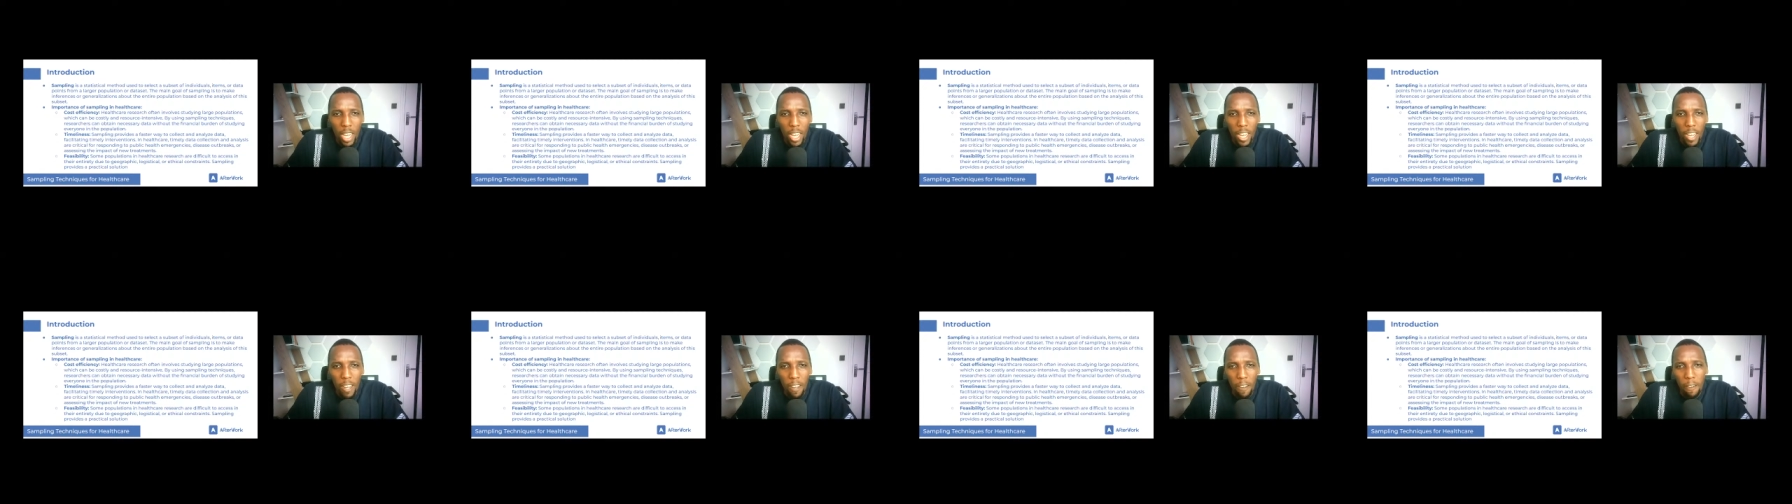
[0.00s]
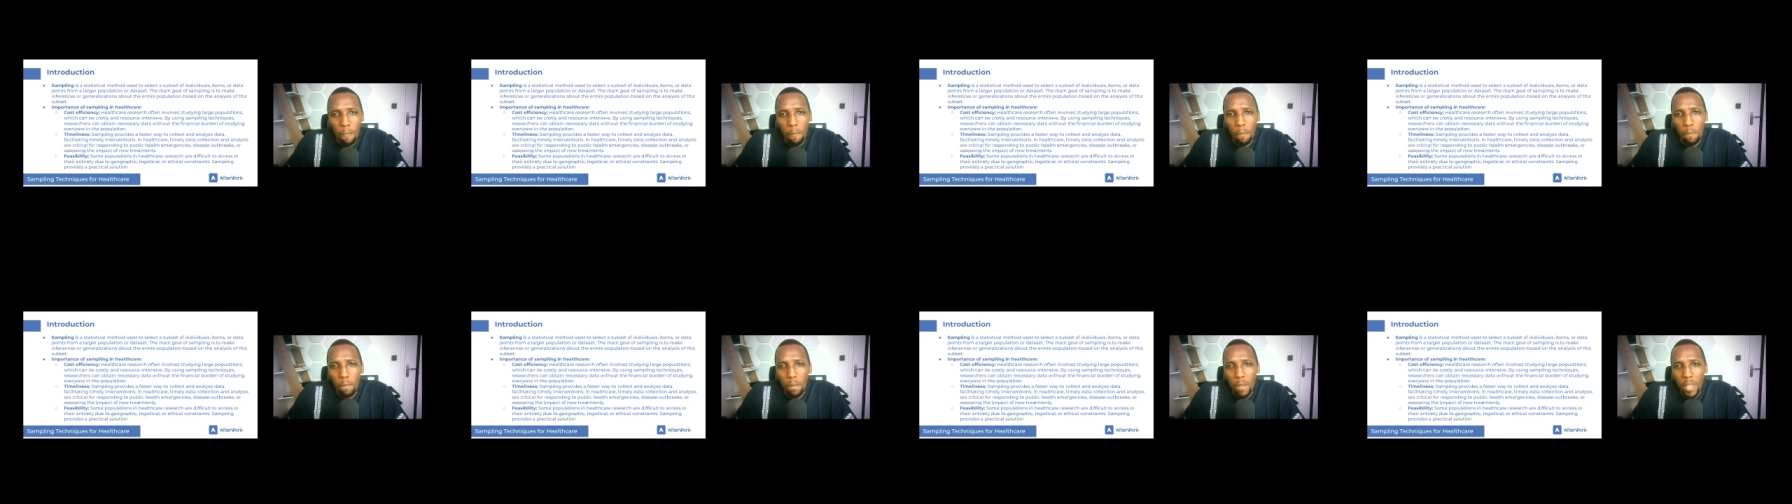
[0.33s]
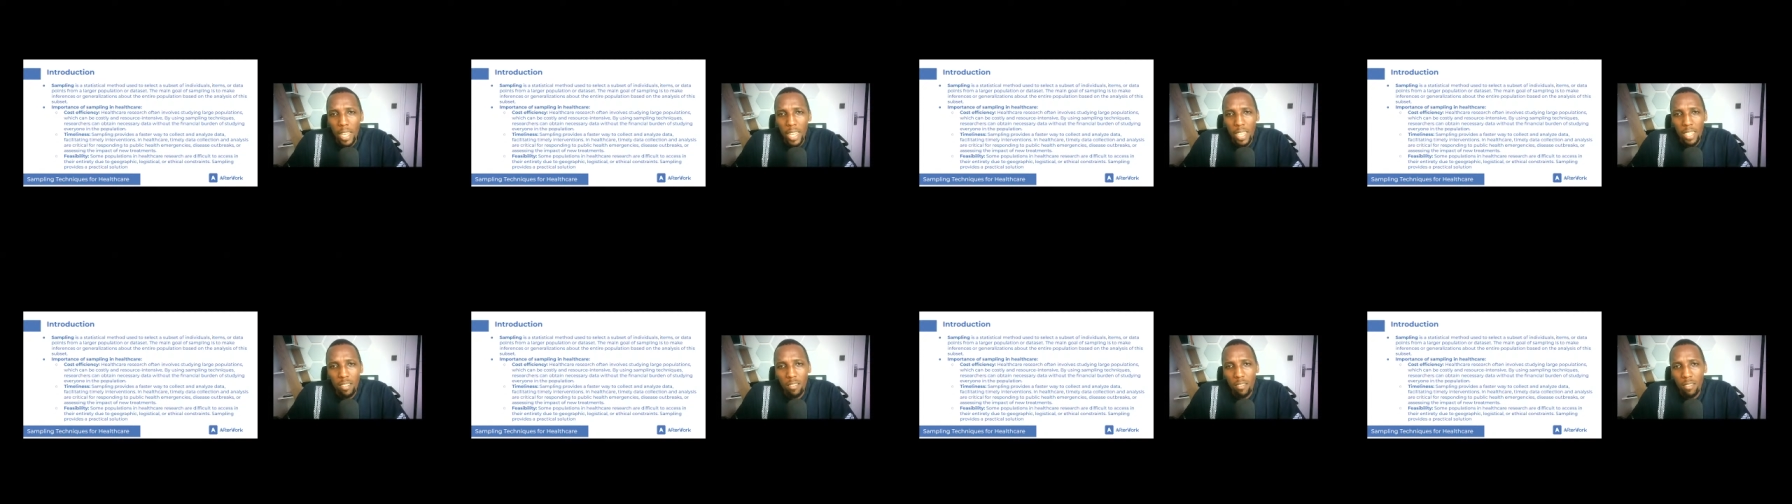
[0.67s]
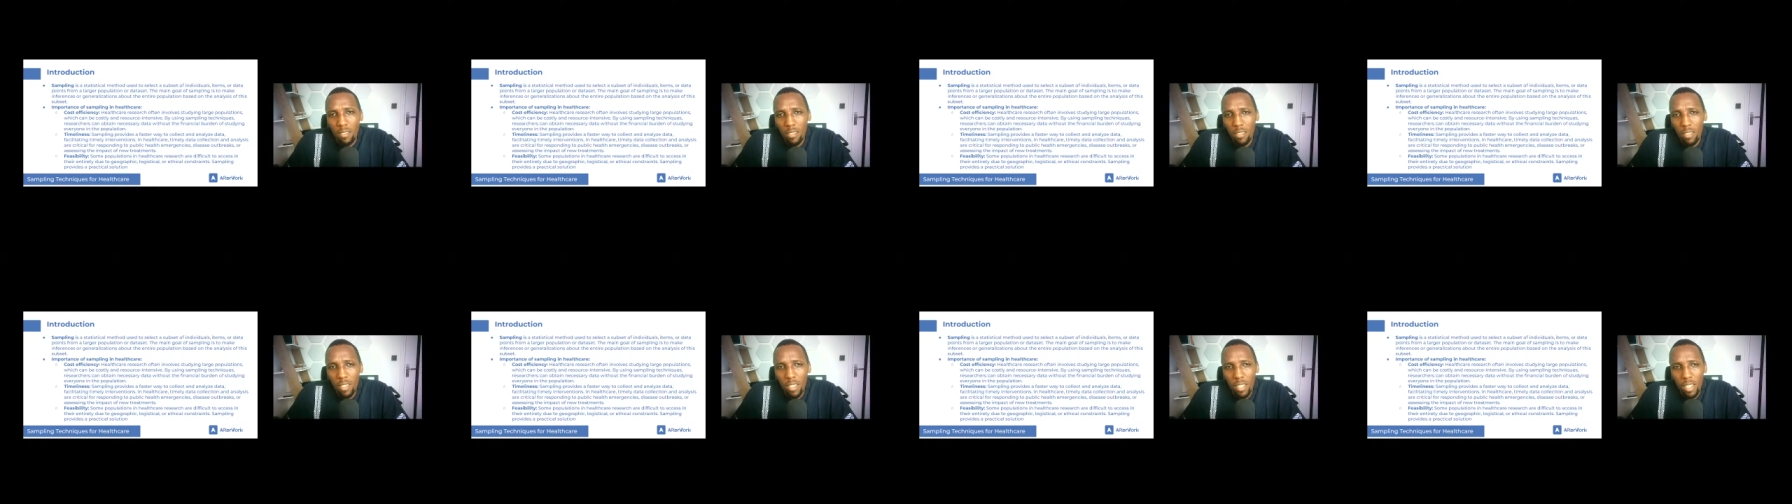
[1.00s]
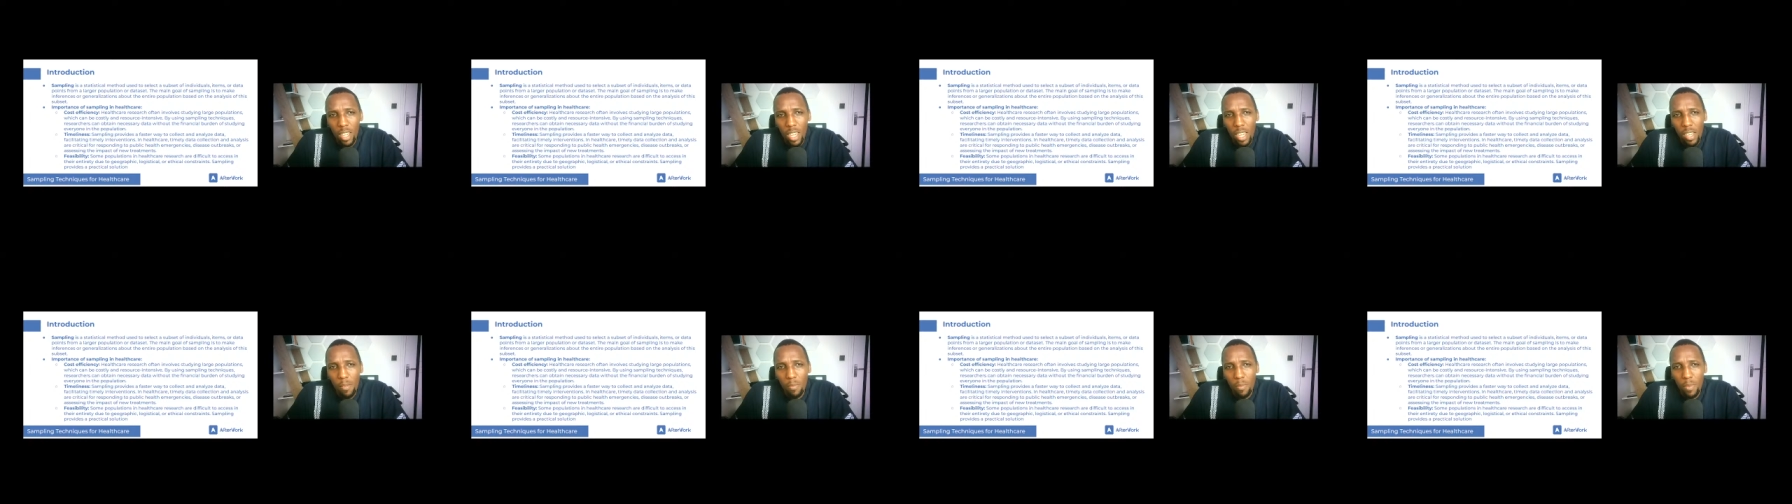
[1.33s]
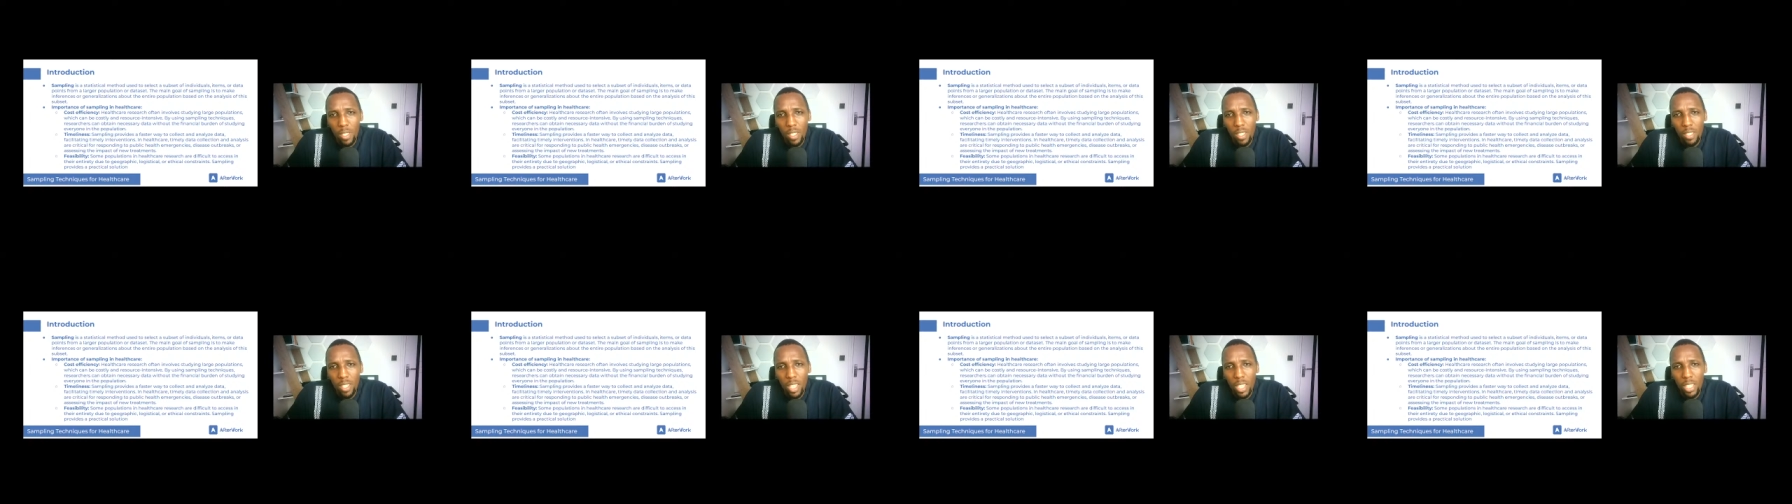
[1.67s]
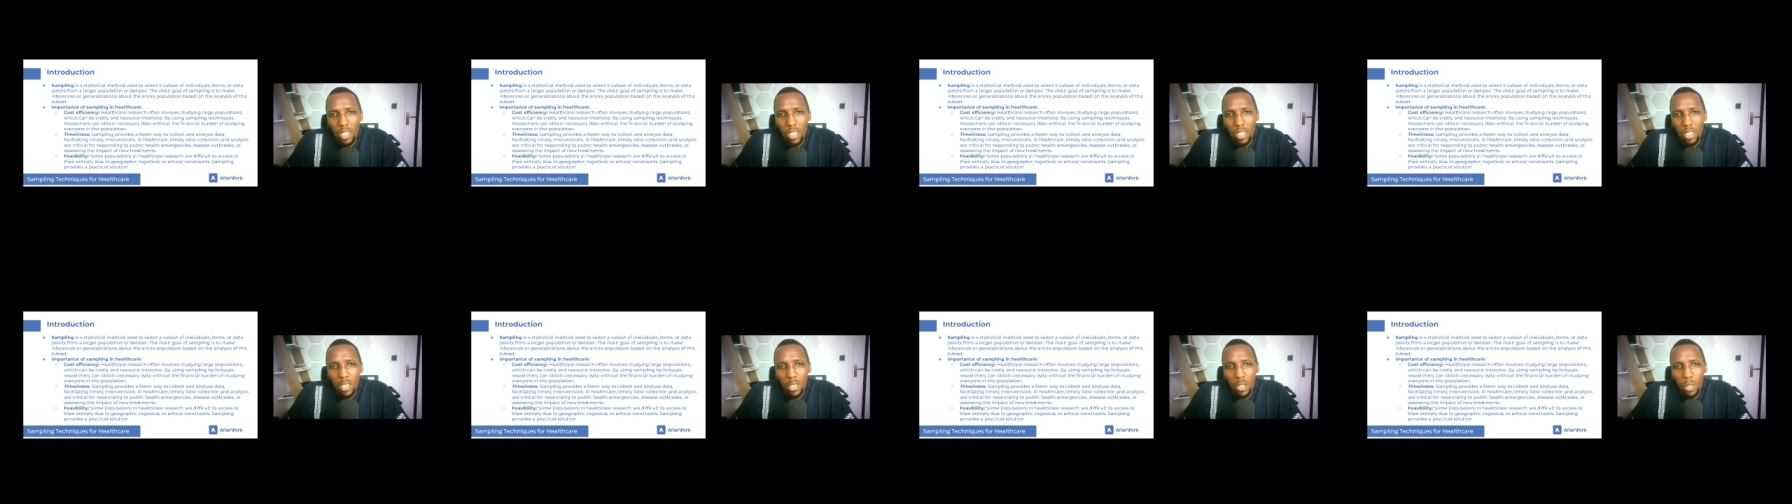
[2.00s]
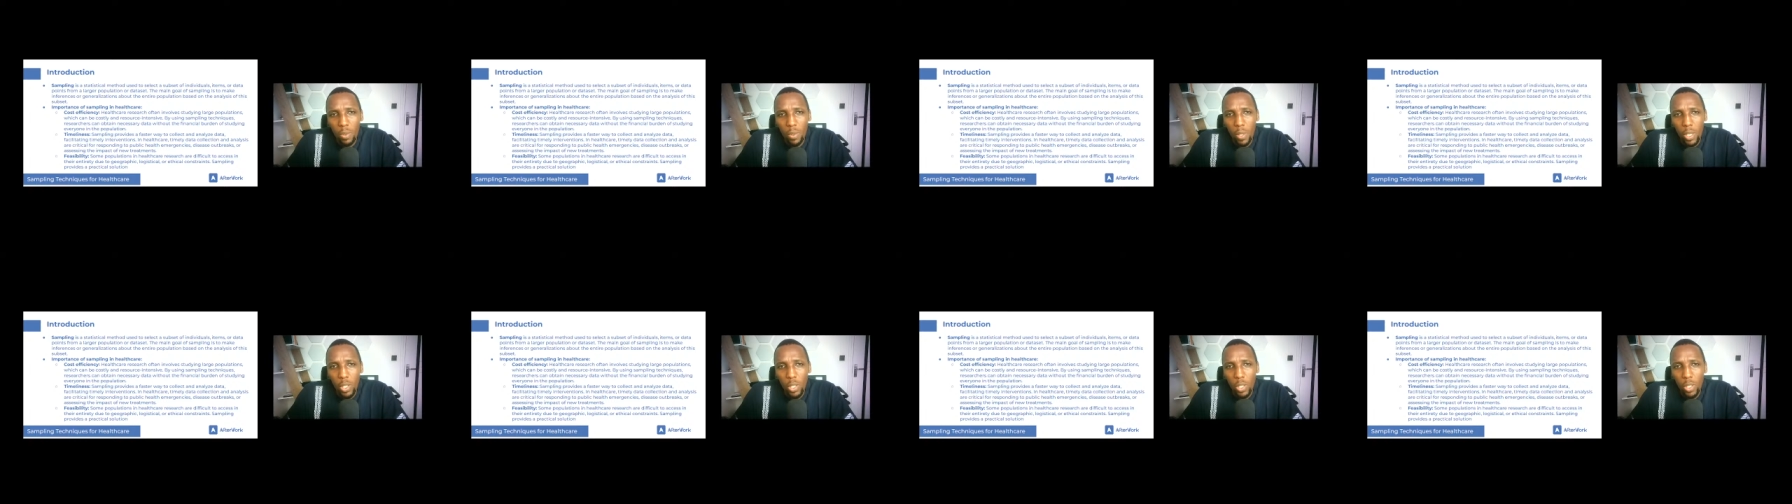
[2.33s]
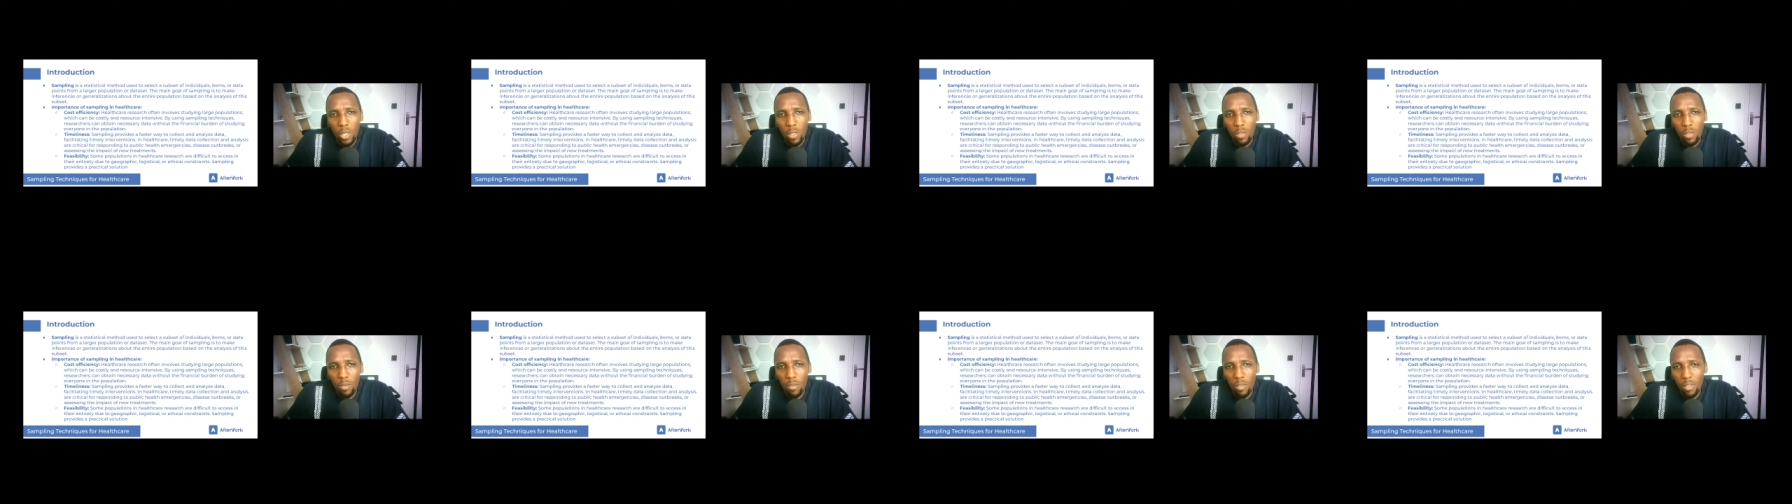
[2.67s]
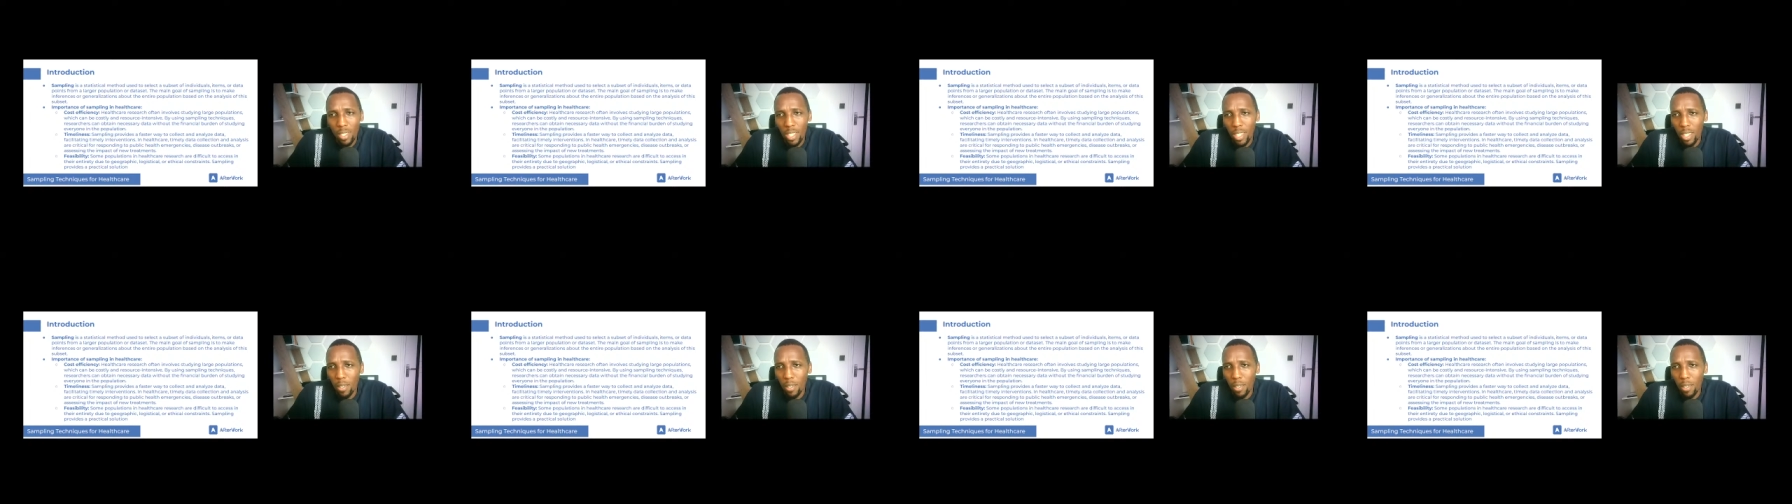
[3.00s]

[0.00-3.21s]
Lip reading: and in such a situation